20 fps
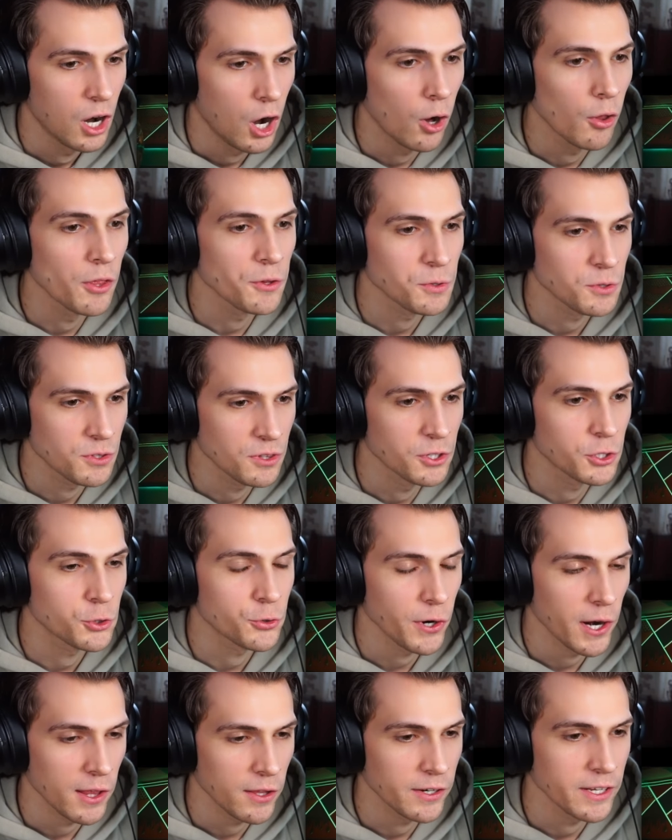Oh, this is in the
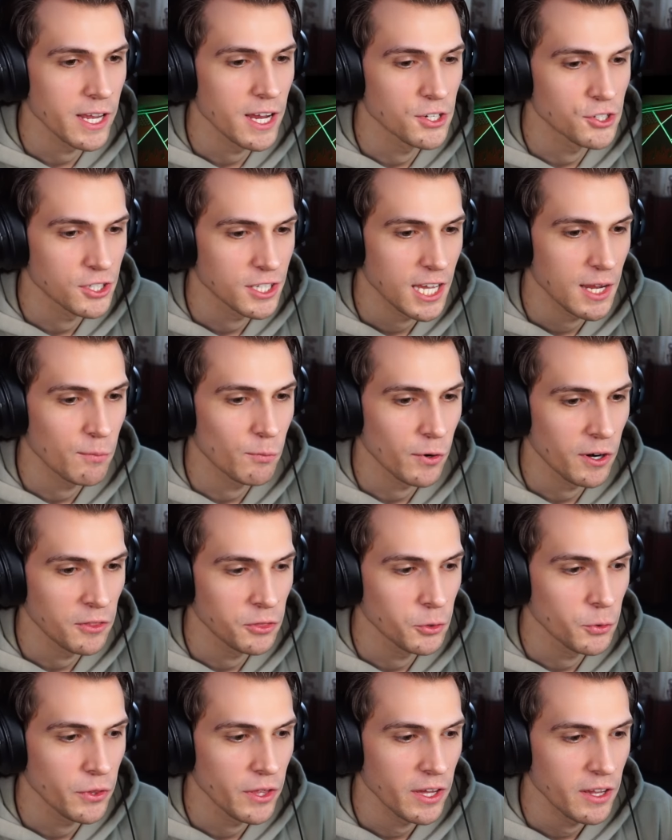trailer. Yeah, she came
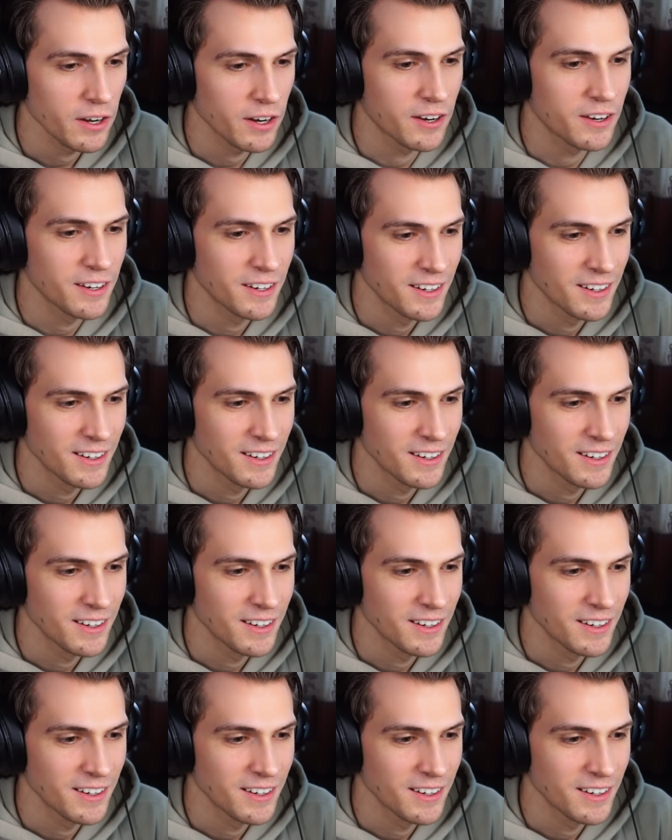right through that.